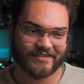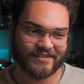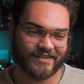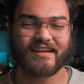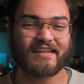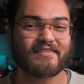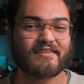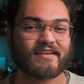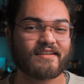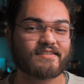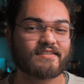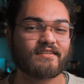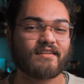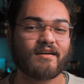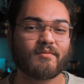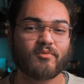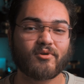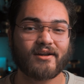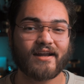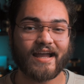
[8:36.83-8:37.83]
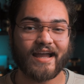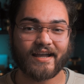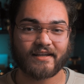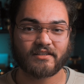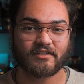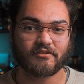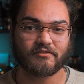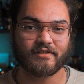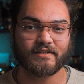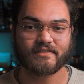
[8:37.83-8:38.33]
and I think it's a lot more
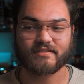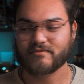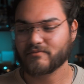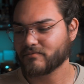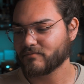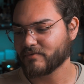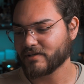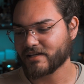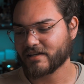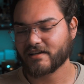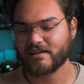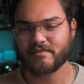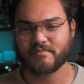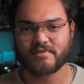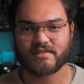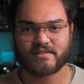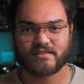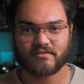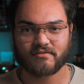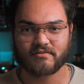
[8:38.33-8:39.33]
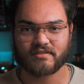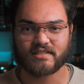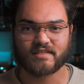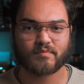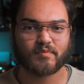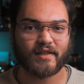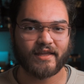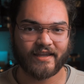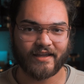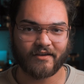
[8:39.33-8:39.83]
accurate when it comes to
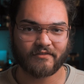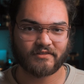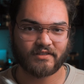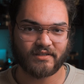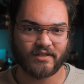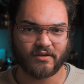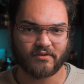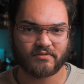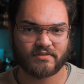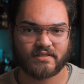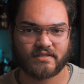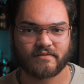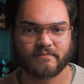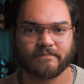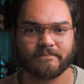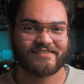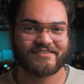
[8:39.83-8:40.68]
displaying out the notes.